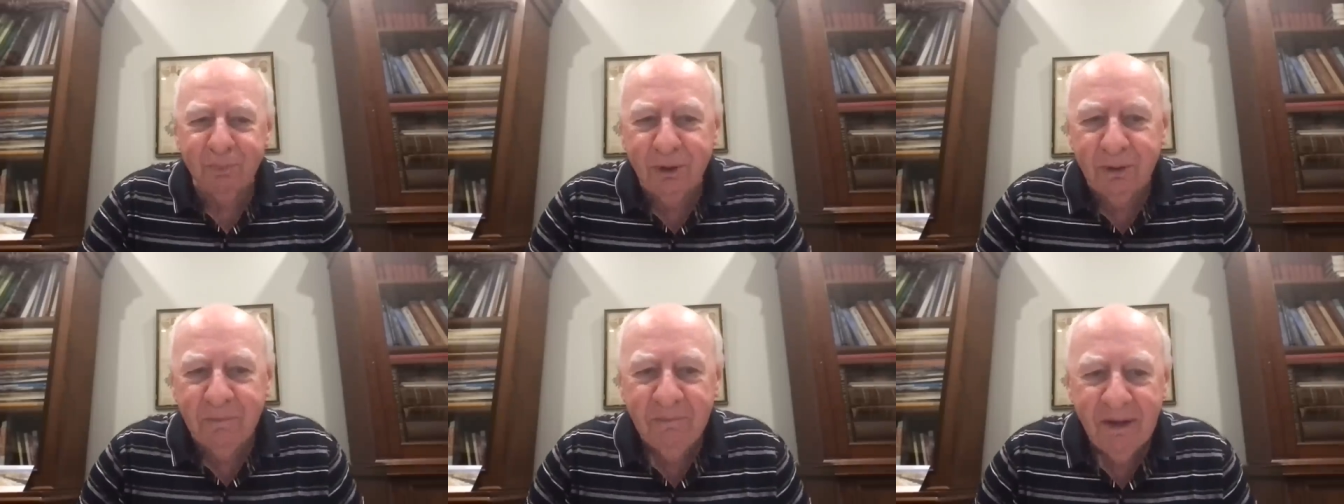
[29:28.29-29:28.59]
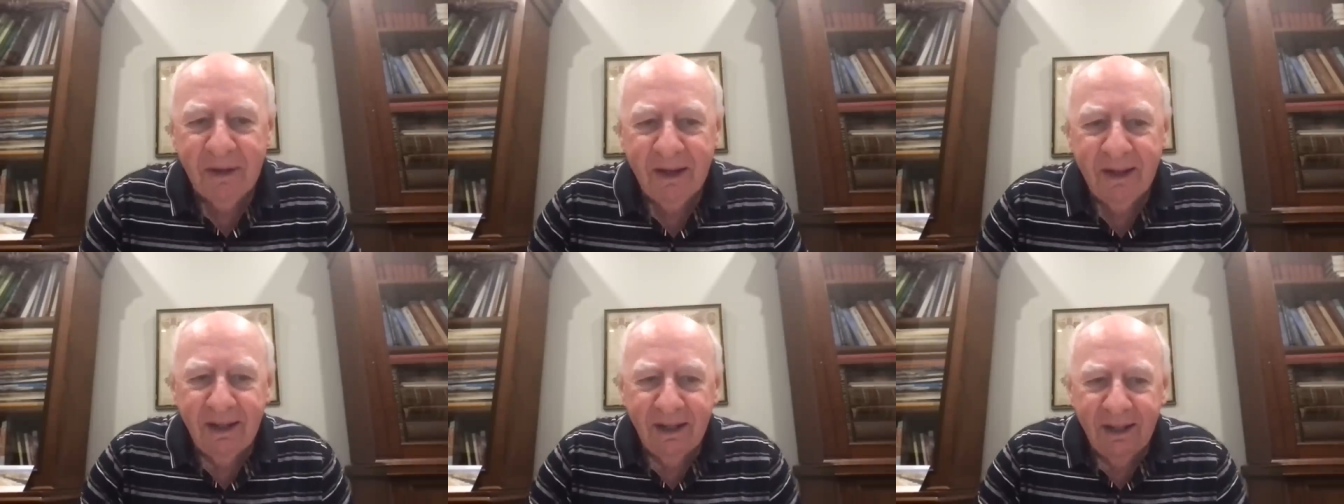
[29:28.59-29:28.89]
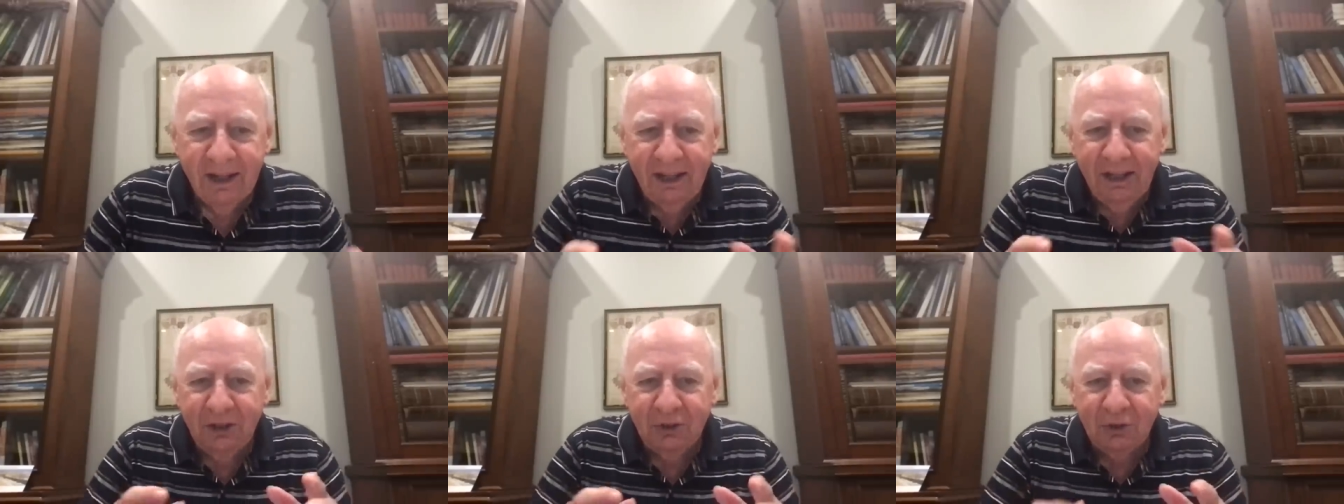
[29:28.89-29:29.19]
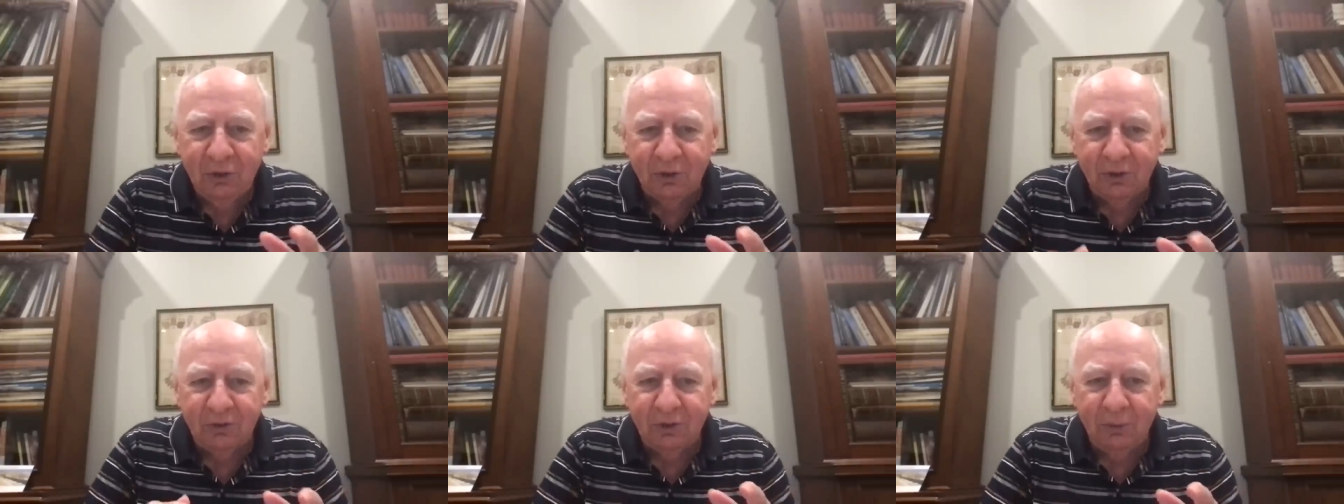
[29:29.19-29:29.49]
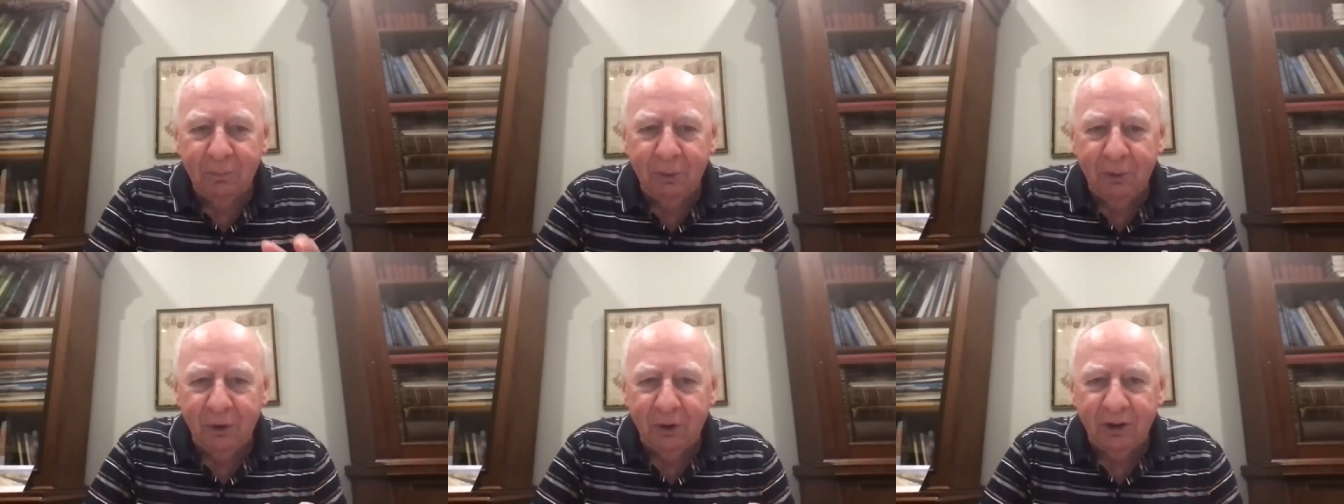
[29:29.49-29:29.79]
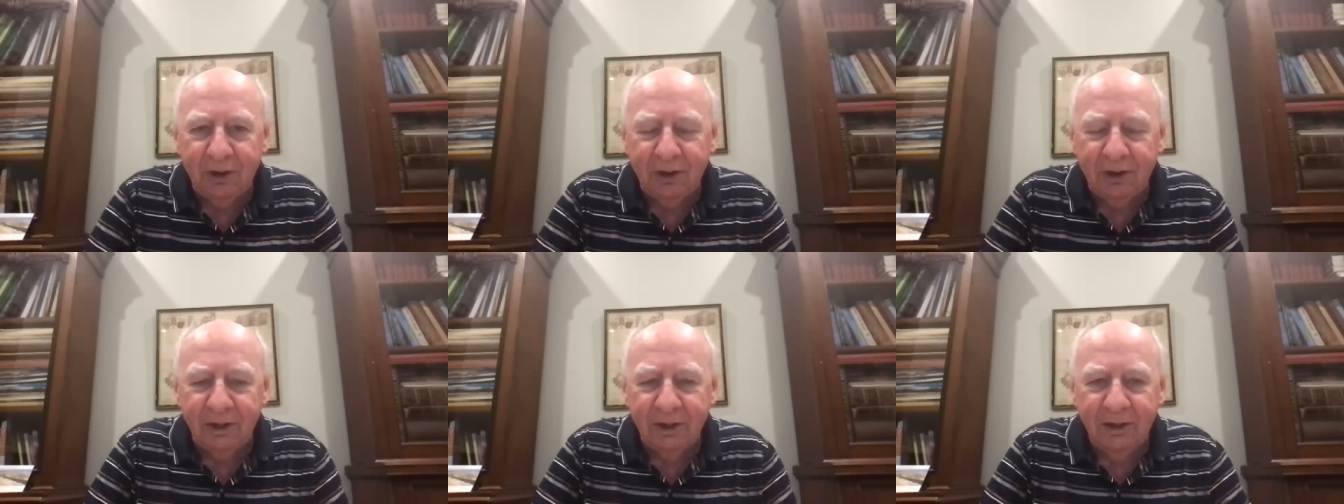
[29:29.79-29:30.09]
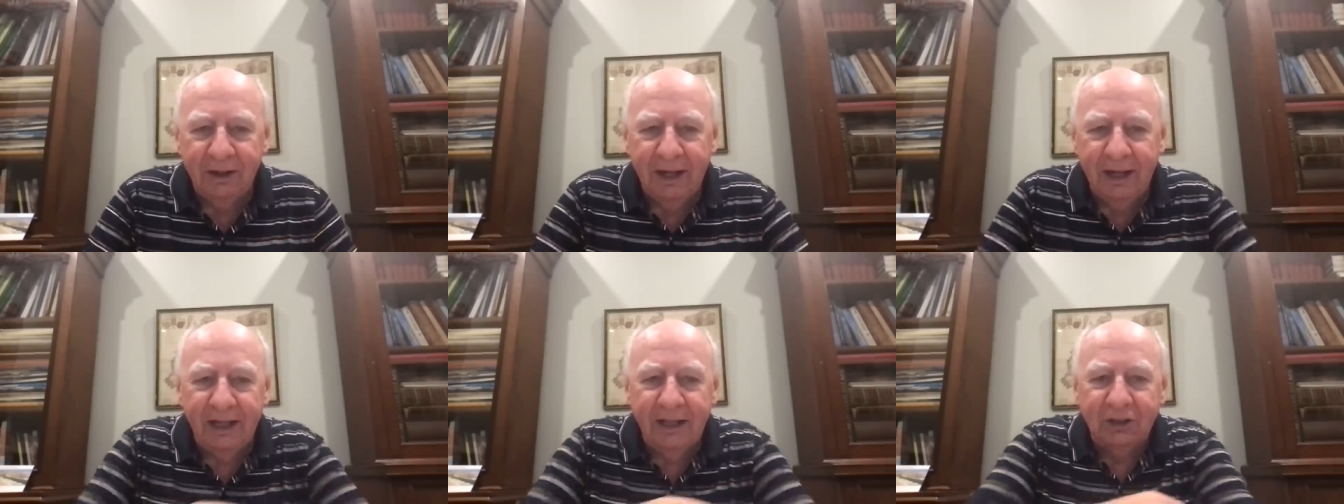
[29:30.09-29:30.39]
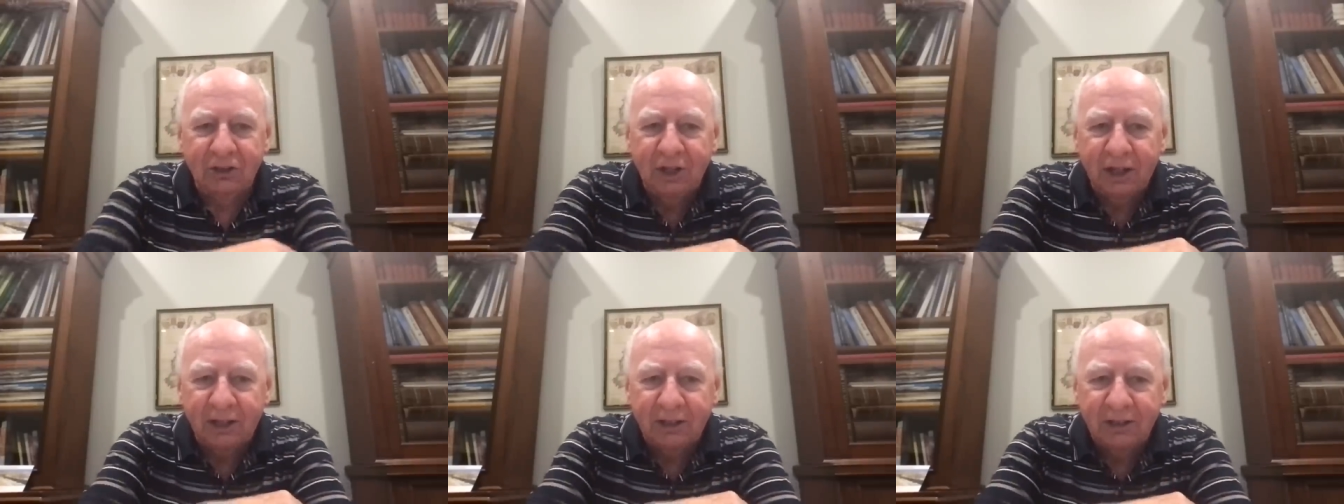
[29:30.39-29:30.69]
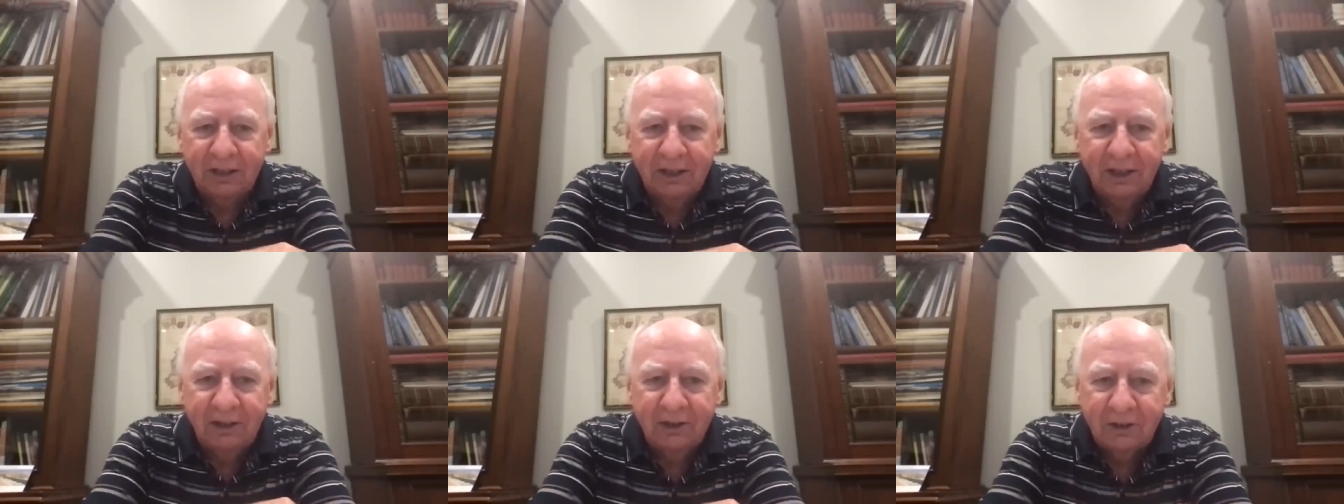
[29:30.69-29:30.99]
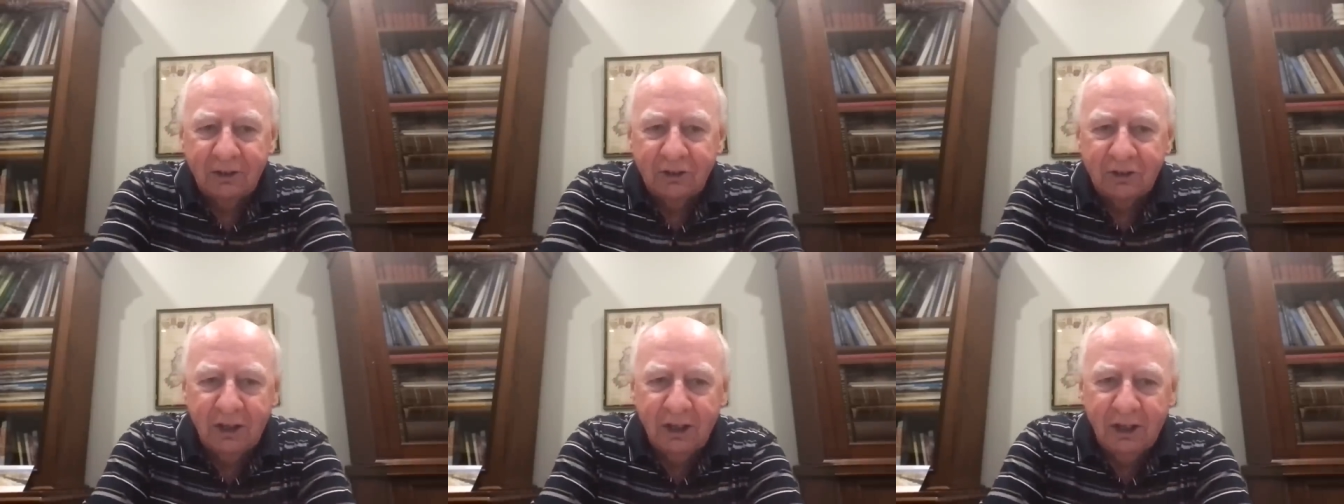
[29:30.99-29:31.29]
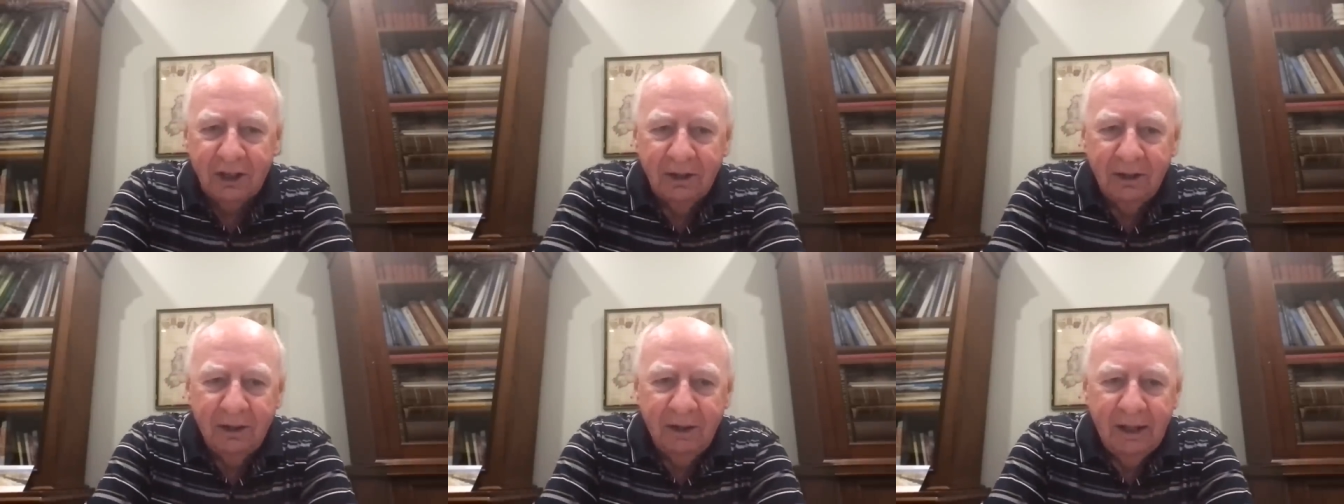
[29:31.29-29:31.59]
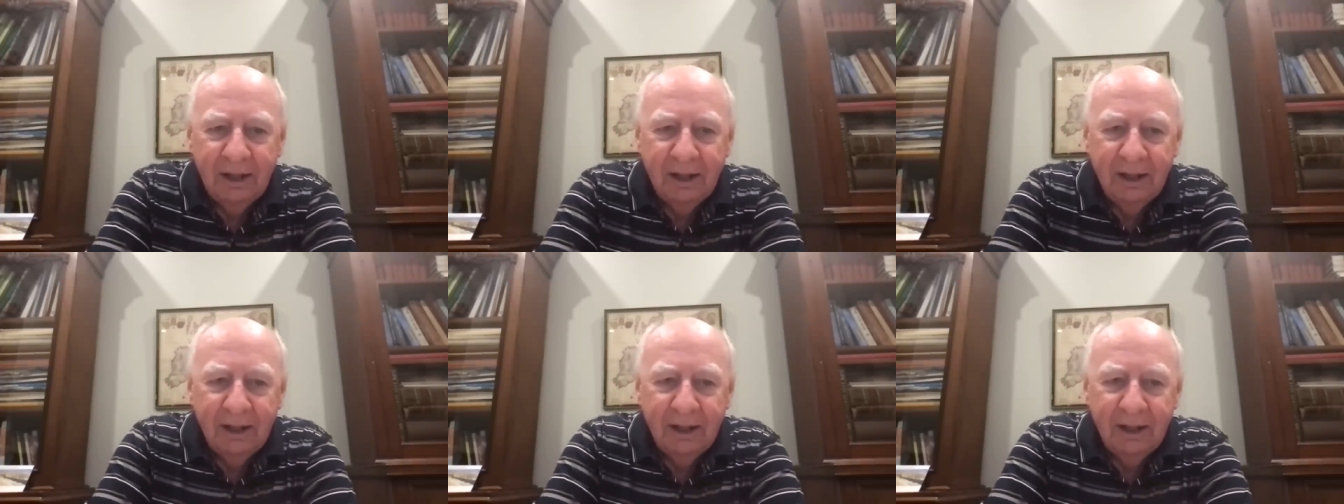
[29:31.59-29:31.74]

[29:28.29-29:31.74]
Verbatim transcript: But he took tuberculin and injected it in the skin,